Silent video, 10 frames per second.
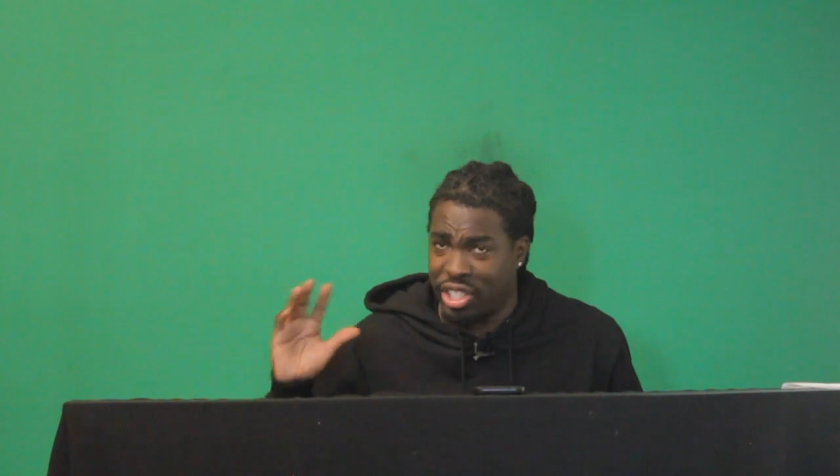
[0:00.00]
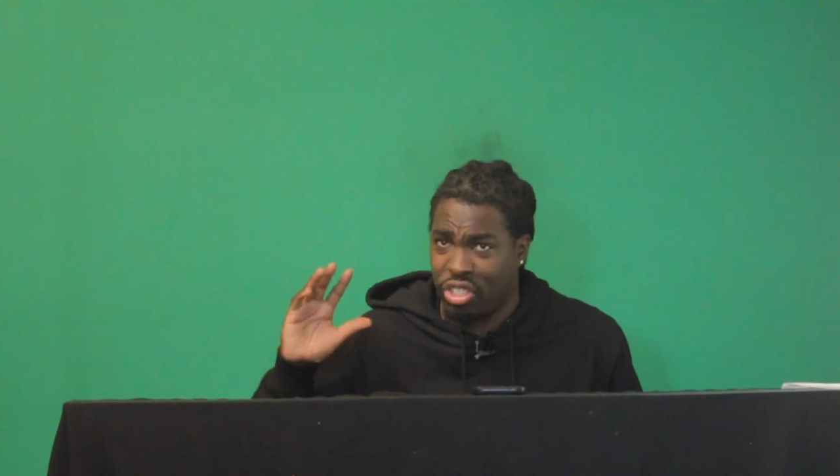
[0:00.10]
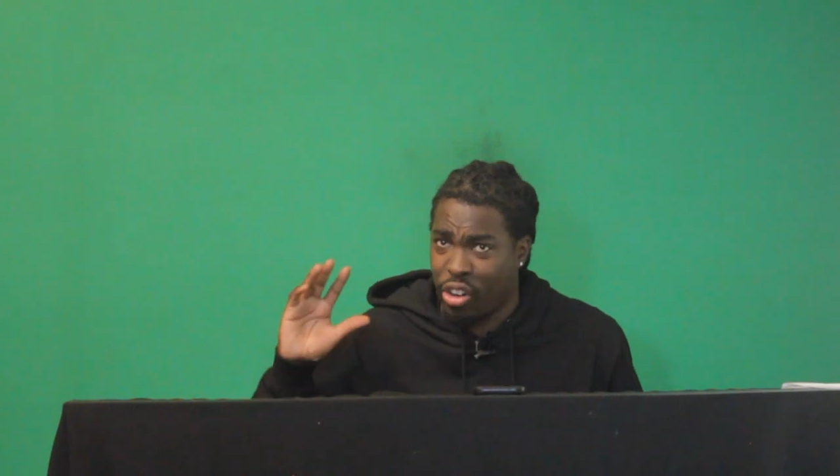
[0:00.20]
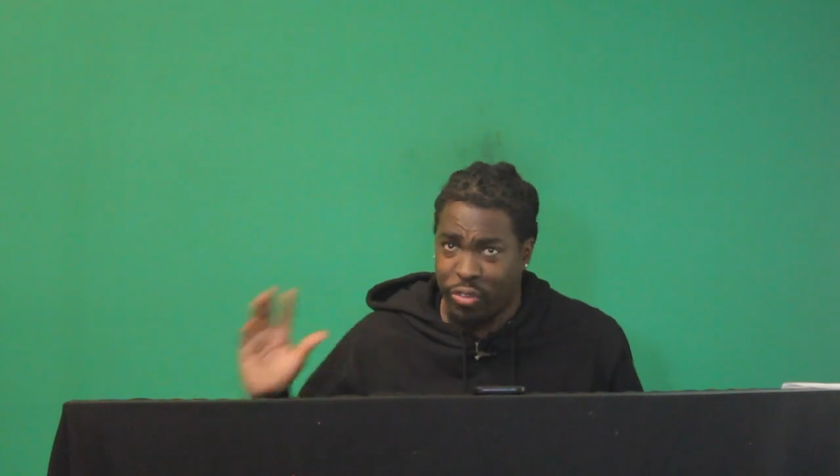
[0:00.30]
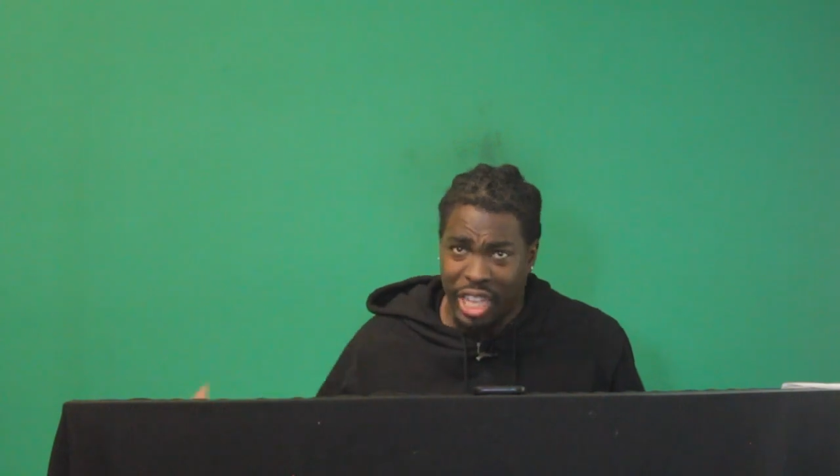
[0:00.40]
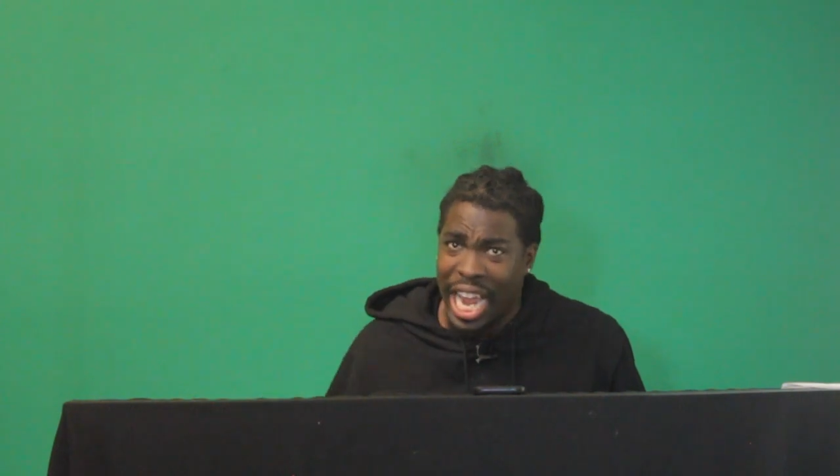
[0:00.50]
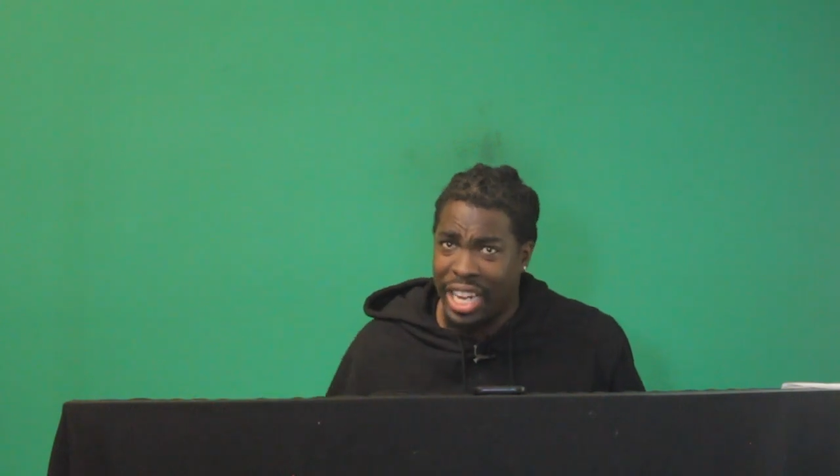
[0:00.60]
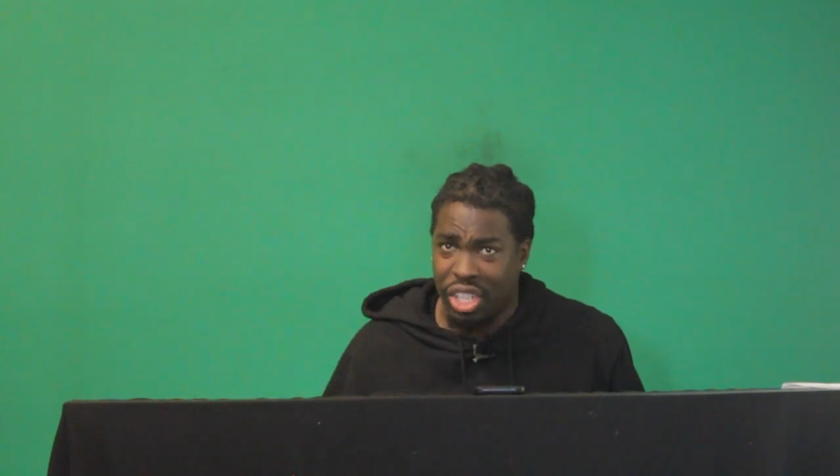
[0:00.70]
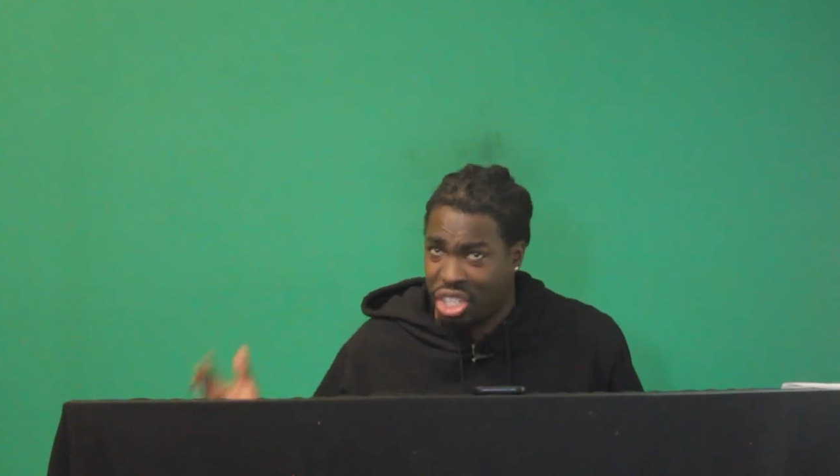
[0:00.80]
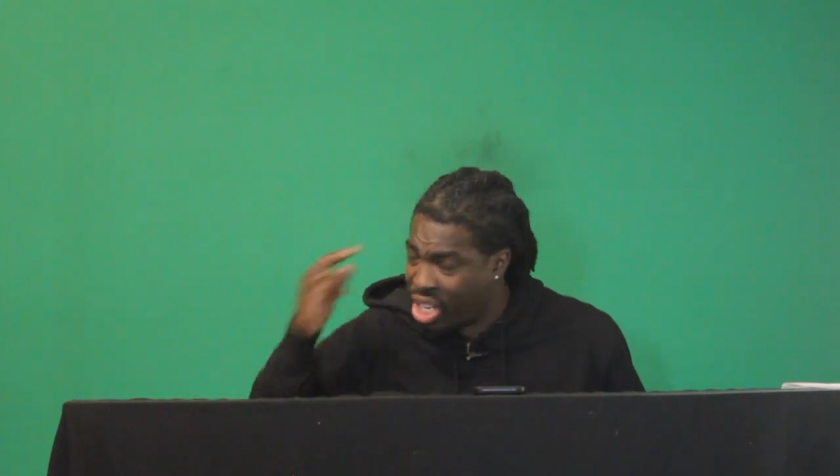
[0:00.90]
start
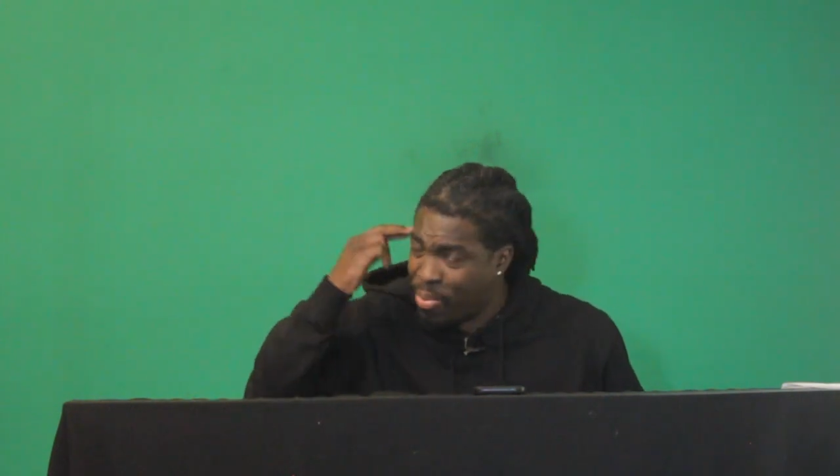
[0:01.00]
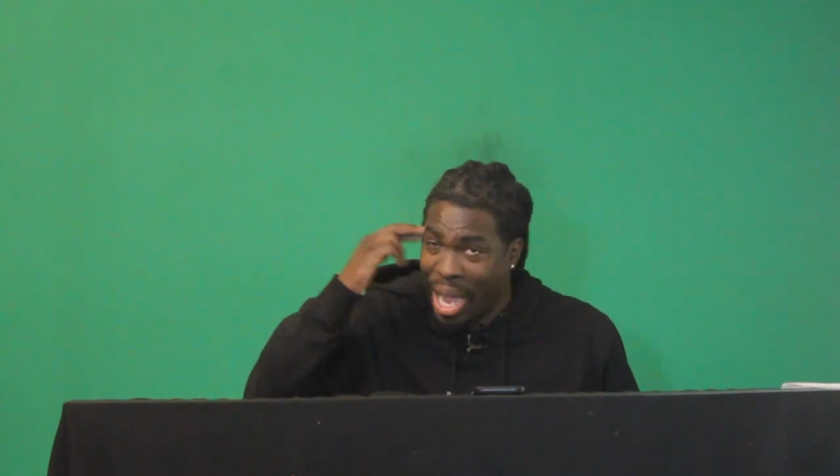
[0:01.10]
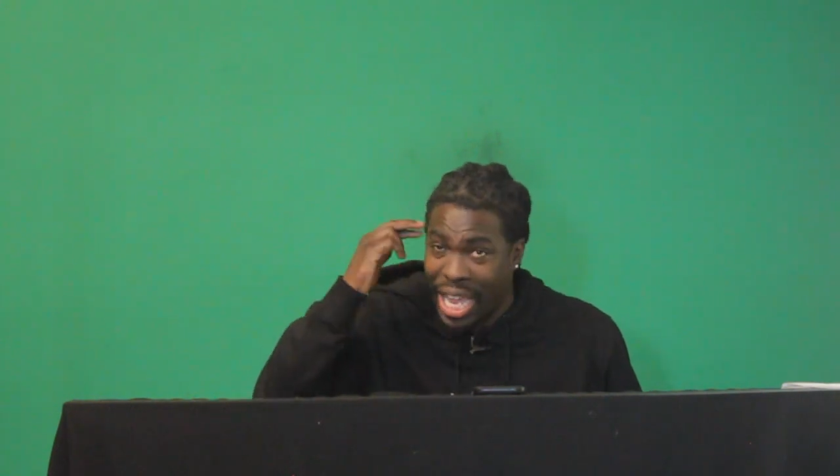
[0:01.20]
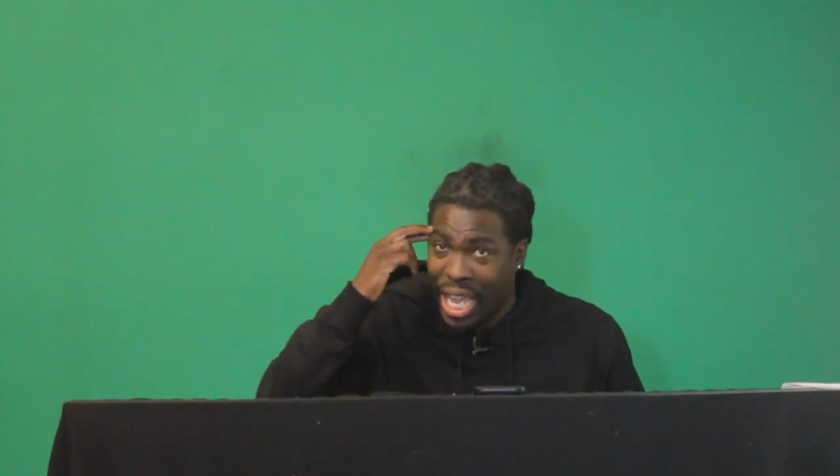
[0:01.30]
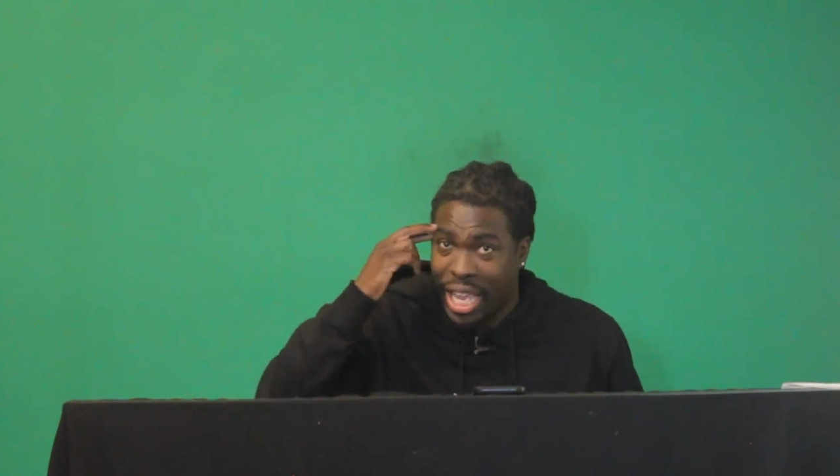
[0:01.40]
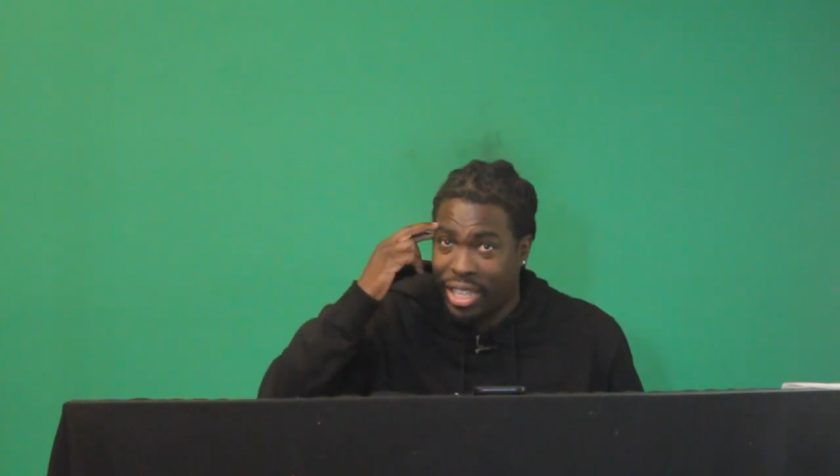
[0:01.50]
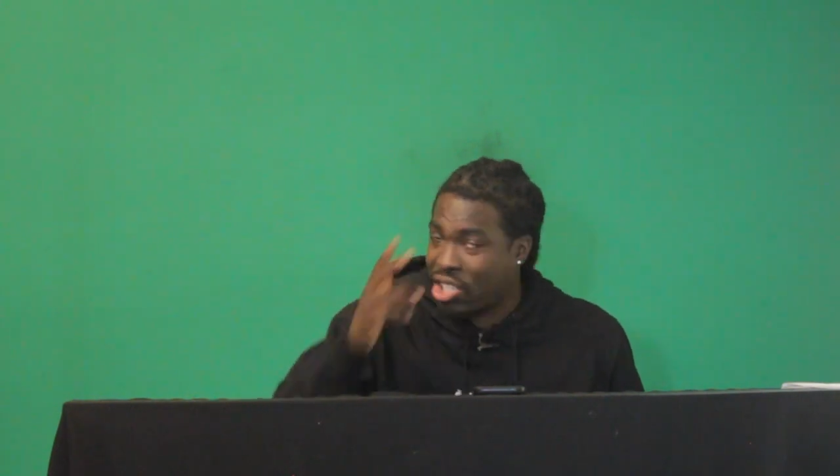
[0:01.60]
flying and shit in my head.